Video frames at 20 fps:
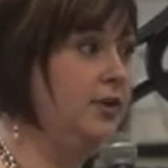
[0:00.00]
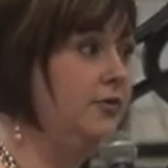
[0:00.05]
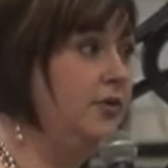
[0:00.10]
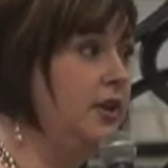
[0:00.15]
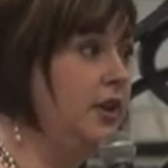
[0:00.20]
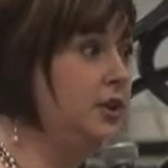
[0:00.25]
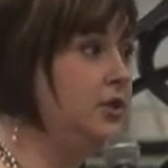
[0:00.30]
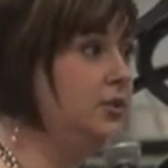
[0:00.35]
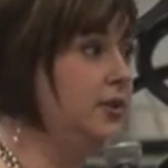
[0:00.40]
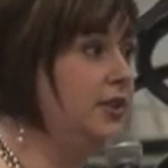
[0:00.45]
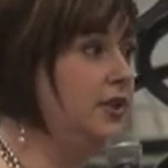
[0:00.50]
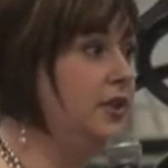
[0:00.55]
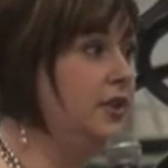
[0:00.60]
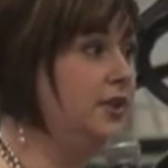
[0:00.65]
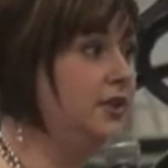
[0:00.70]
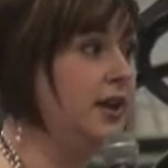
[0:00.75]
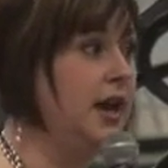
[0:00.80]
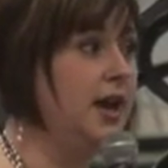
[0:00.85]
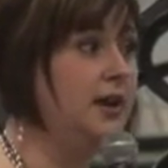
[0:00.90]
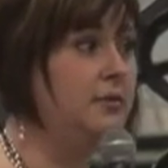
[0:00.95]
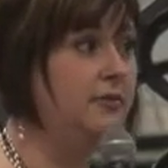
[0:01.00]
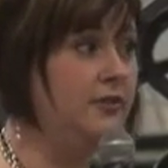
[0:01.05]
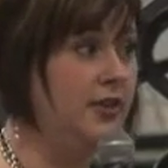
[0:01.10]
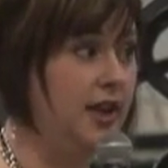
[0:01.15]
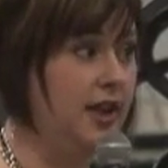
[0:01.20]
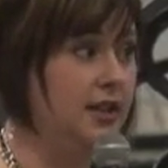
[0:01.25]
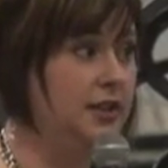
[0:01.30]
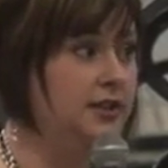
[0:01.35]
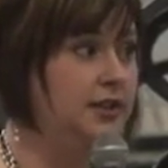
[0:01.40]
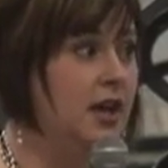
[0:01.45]
be finished with the design
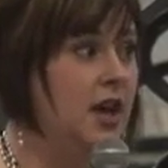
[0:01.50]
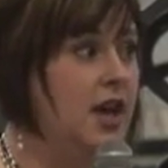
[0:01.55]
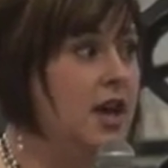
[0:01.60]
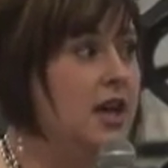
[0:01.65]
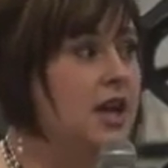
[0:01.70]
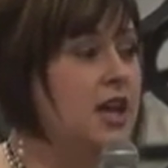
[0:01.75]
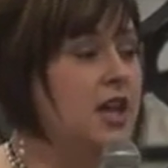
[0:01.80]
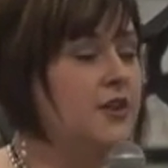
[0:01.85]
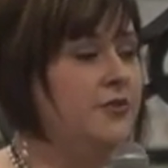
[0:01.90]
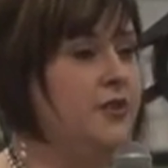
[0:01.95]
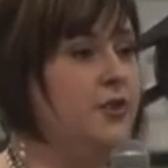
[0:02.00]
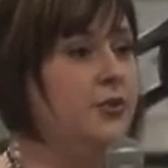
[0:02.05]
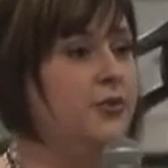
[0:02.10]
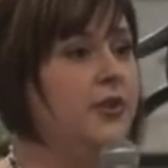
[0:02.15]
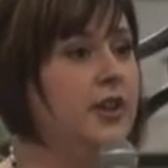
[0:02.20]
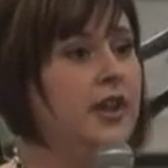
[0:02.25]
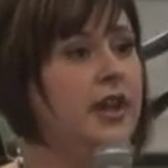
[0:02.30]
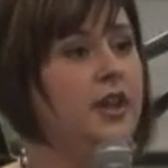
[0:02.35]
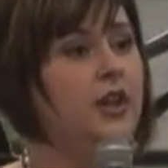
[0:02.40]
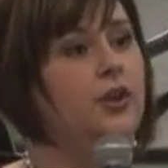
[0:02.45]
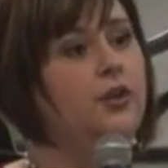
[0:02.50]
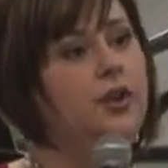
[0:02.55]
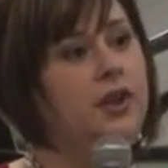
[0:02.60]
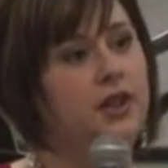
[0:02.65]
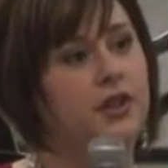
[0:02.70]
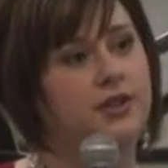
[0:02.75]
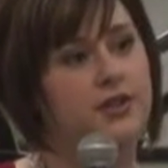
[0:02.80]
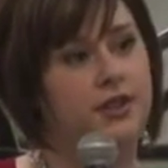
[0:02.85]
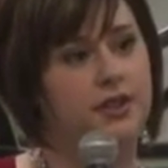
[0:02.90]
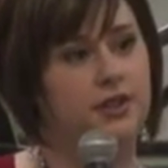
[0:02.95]
phase. If you feel like you
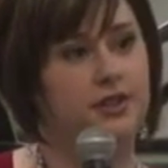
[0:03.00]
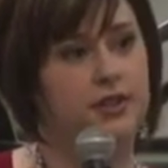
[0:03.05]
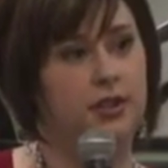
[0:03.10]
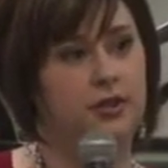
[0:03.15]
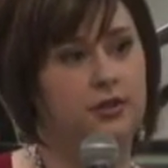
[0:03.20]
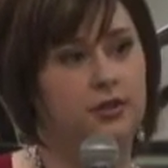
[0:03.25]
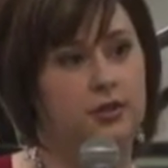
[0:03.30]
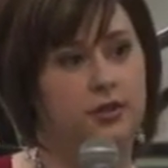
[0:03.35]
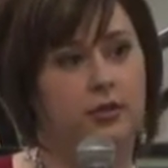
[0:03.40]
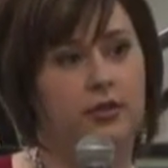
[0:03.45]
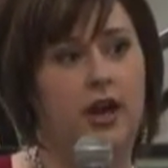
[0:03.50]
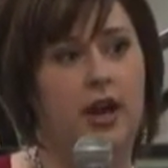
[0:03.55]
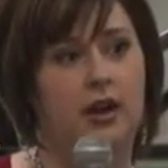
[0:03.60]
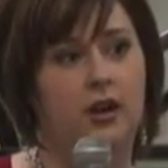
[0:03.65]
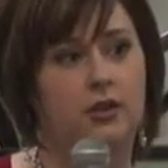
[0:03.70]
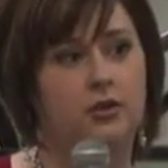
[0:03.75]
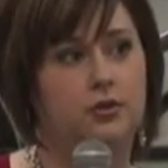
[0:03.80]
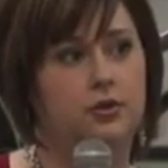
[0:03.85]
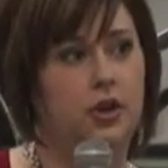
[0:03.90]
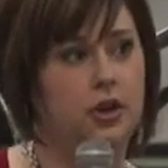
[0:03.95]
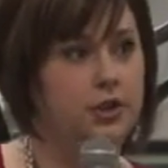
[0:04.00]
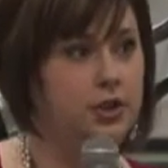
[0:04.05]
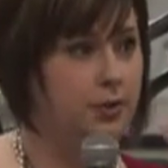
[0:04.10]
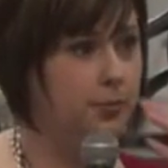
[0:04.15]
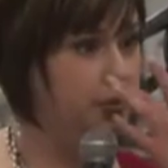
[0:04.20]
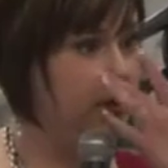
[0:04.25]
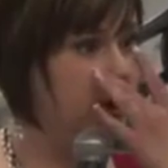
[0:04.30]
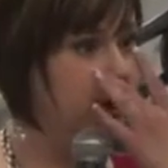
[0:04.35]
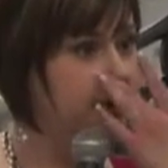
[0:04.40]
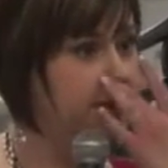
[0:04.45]
need assistance through that
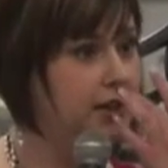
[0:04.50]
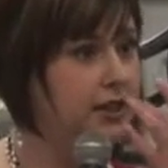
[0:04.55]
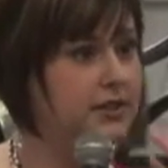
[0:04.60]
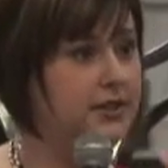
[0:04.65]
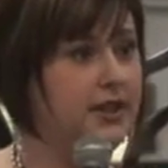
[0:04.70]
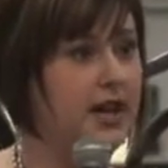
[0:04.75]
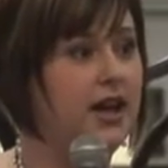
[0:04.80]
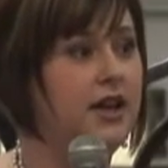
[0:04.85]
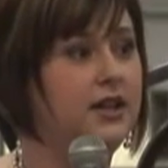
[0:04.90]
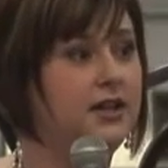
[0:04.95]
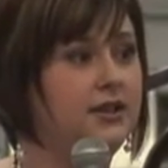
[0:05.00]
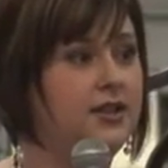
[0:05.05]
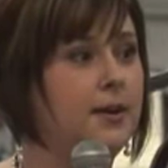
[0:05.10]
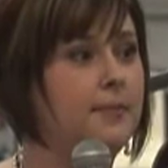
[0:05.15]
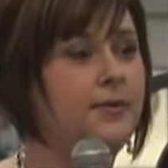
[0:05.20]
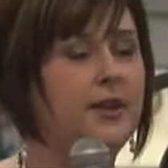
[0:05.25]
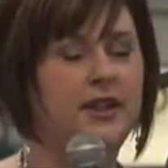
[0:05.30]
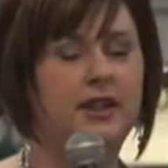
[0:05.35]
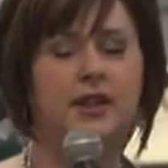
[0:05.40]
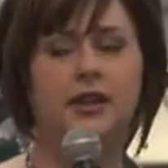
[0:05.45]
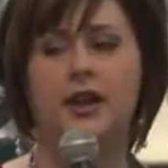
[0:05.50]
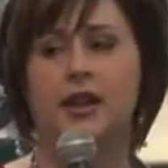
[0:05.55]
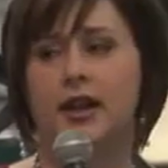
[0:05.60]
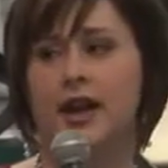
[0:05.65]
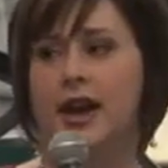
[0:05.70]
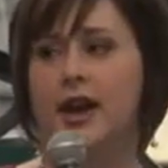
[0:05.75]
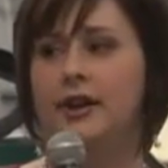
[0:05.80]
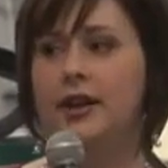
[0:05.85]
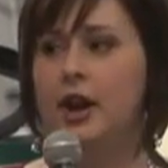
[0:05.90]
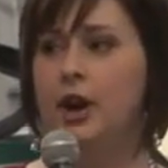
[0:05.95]
construction process, that is something that they
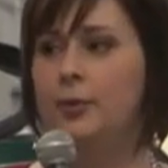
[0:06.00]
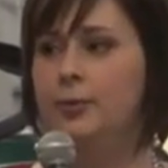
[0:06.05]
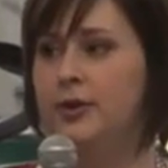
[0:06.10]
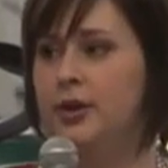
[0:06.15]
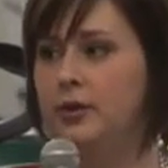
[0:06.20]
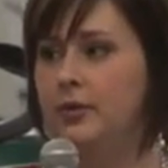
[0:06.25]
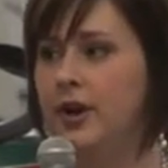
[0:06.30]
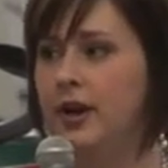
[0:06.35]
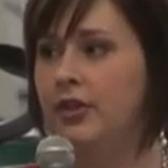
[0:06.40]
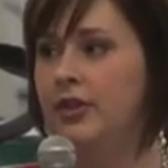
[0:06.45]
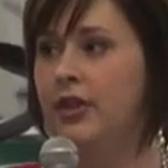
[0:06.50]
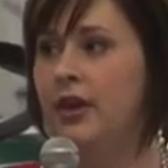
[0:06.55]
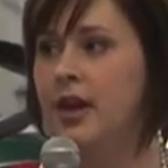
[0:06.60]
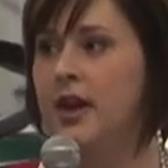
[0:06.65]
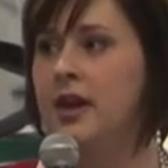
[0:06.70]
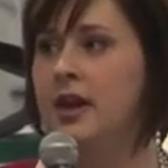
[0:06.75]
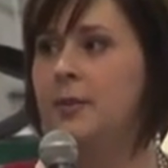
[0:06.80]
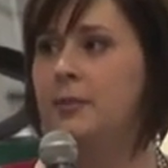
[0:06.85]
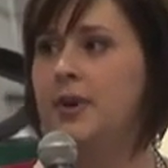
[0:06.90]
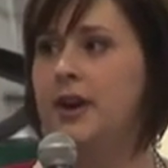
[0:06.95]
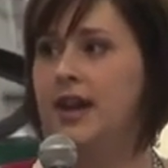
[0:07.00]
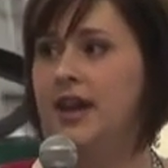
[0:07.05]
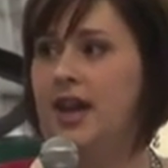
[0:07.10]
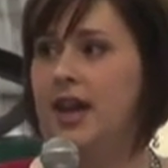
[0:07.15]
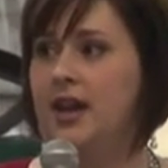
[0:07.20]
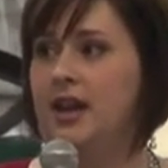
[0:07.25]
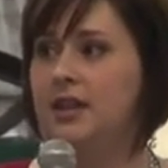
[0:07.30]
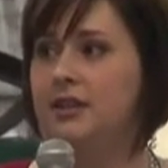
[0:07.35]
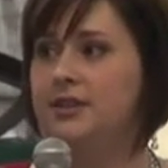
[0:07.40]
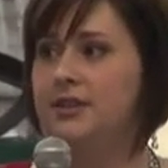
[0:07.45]
can help you with. But
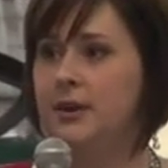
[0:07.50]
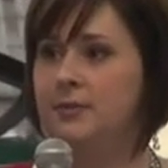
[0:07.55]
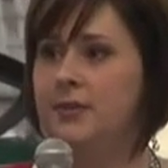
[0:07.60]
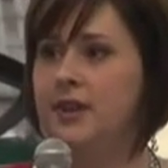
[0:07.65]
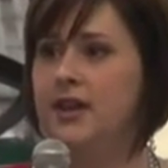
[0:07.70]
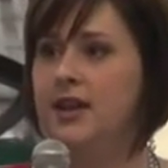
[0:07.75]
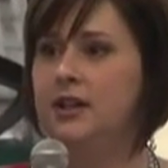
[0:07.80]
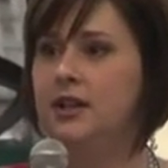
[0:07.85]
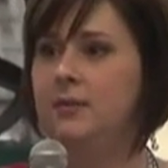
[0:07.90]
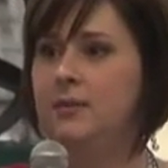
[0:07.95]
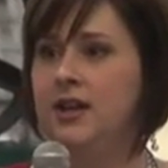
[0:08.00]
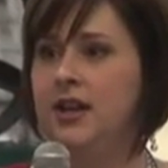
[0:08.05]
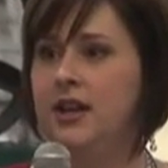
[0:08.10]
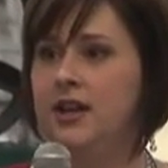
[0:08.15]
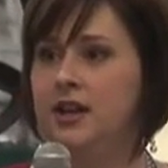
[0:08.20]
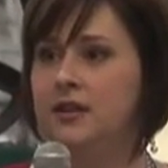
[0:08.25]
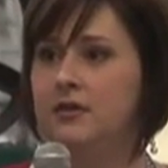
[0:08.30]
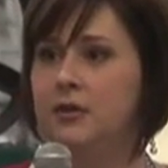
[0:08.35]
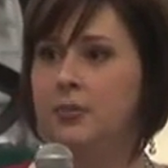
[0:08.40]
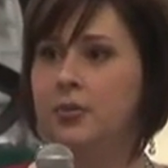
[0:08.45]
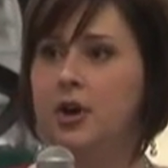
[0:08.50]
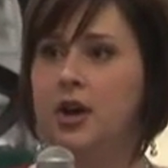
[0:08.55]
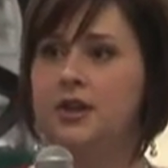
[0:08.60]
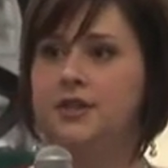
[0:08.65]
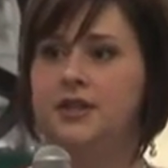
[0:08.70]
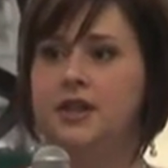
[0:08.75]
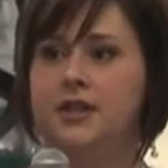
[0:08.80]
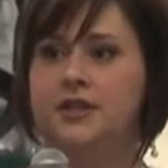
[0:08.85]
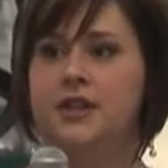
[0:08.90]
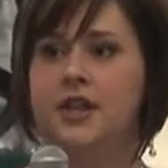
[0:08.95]
again, it's something at the beginning of the
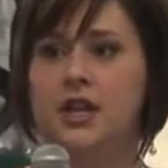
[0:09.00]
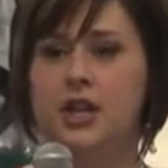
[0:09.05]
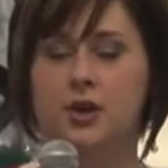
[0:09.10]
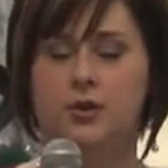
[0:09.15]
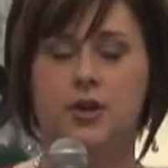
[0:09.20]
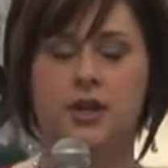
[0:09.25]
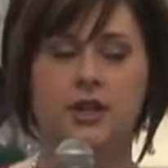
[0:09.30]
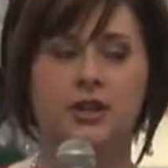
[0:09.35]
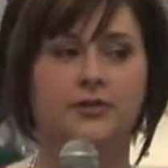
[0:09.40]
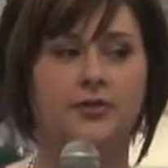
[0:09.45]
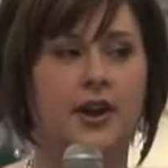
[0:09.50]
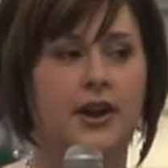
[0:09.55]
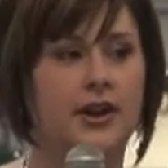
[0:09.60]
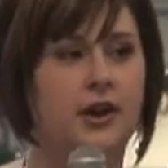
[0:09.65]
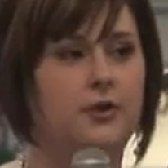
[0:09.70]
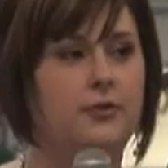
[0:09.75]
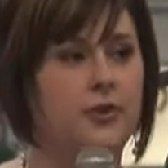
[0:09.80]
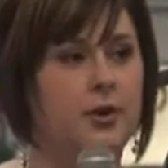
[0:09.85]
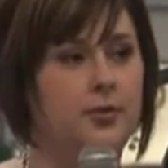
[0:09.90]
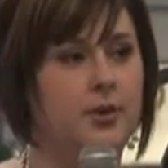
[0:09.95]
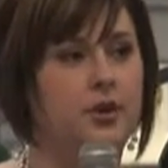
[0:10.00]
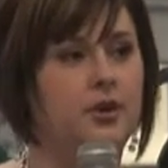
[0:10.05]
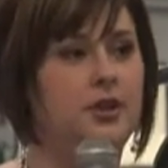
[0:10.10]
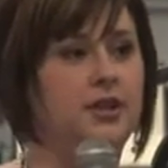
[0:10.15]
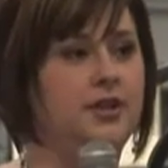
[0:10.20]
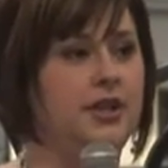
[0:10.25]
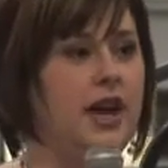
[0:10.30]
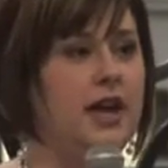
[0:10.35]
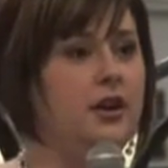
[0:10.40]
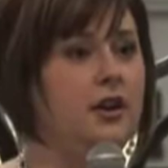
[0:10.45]
process that you need to find out from your
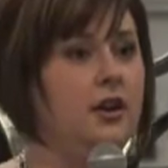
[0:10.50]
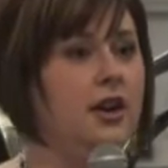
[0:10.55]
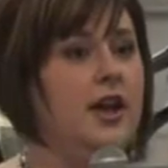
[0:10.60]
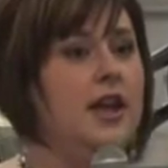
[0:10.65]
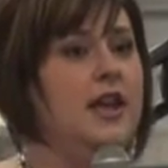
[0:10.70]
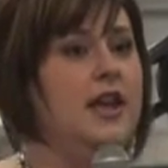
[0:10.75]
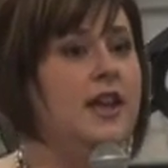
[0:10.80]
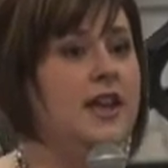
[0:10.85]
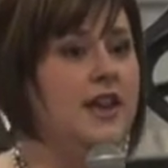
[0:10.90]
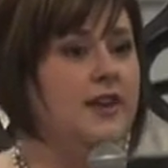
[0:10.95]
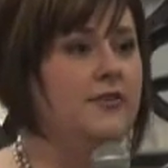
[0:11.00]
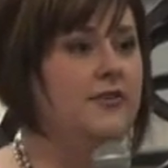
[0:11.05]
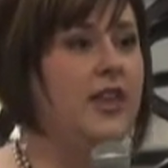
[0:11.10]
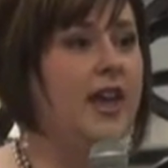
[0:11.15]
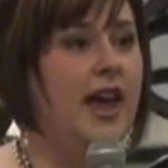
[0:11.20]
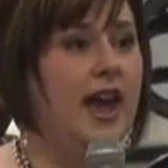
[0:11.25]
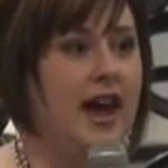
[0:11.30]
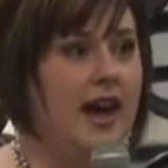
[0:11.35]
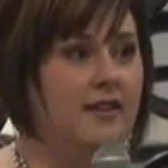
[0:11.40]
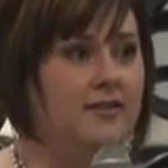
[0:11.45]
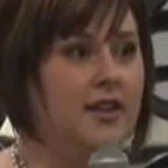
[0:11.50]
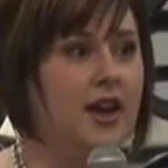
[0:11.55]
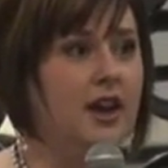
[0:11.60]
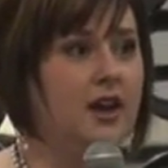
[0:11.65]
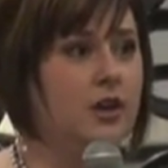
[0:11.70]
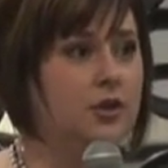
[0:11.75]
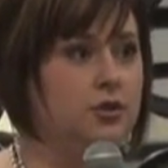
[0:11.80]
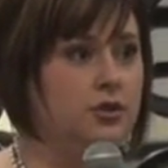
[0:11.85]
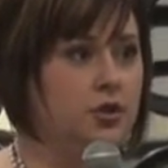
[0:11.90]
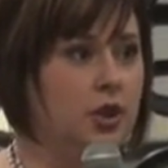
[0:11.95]
designer if they have
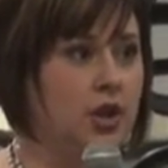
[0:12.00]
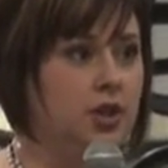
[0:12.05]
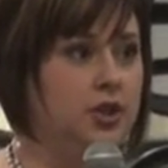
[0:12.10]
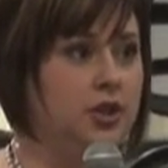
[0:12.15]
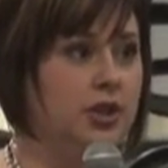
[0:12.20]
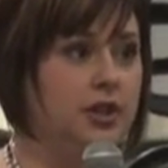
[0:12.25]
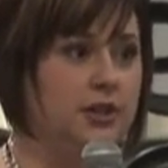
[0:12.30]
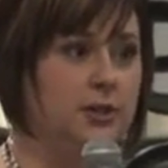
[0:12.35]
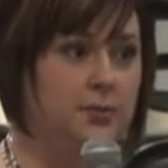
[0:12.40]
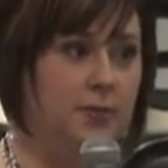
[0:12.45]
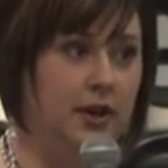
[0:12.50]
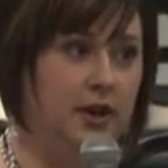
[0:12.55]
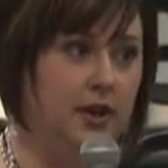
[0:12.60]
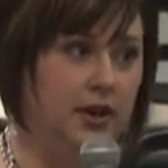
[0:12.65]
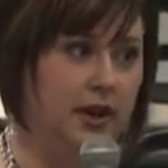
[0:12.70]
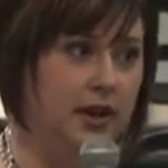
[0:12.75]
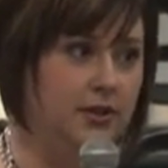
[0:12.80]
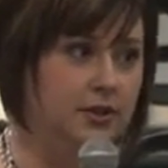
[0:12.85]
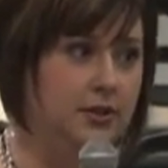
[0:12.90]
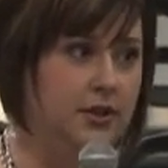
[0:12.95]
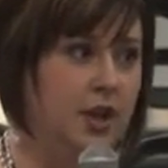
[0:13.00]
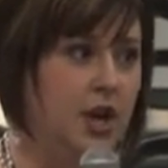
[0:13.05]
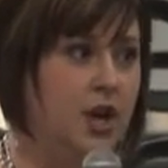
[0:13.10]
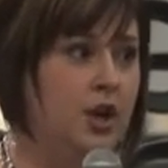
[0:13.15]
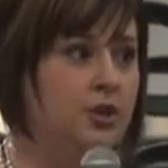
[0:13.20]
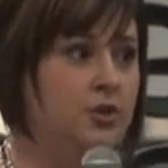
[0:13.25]
that construction experience.